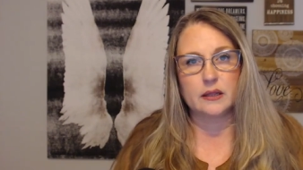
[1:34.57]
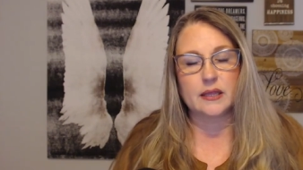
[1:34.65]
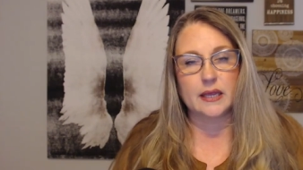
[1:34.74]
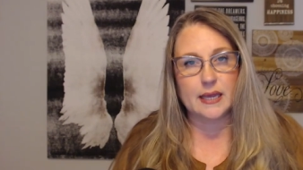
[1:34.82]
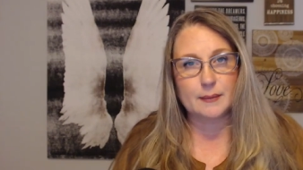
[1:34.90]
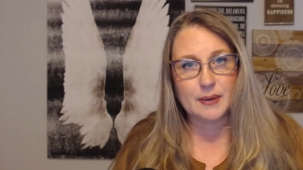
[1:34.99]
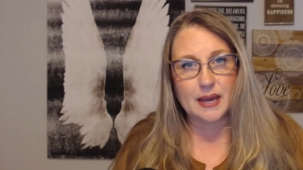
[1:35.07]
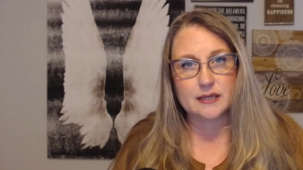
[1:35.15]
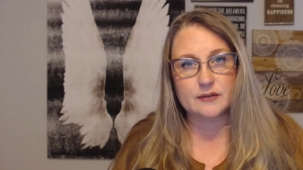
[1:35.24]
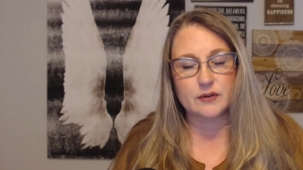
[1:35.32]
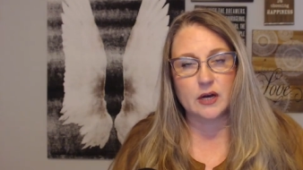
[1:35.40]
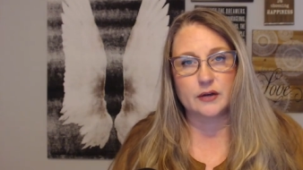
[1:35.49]
the impact
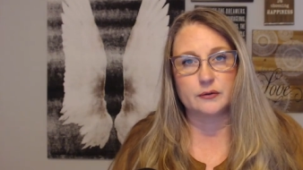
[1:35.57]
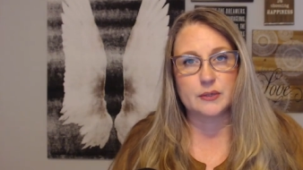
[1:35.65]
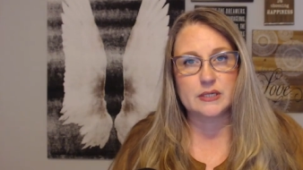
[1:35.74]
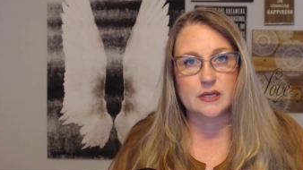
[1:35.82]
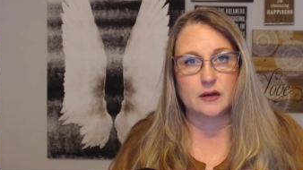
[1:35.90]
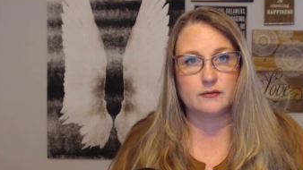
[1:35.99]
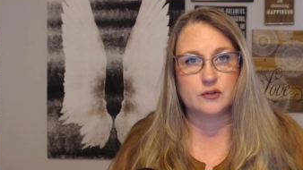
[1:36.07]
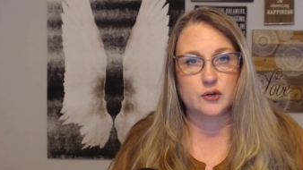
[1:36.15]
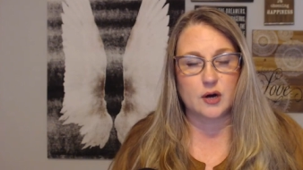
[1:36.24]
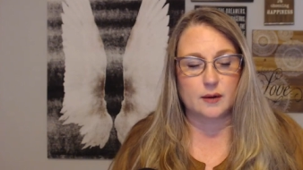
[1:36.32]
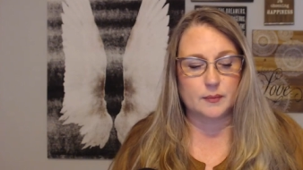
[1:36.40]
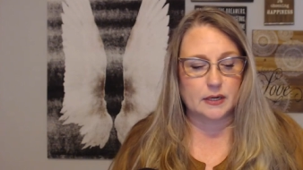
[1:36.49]
of unresolved
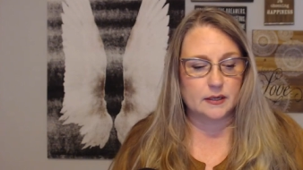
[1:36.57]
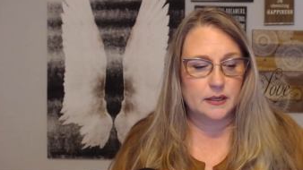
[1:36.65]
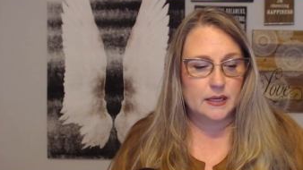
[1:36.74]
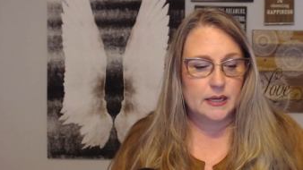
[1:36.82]
trauma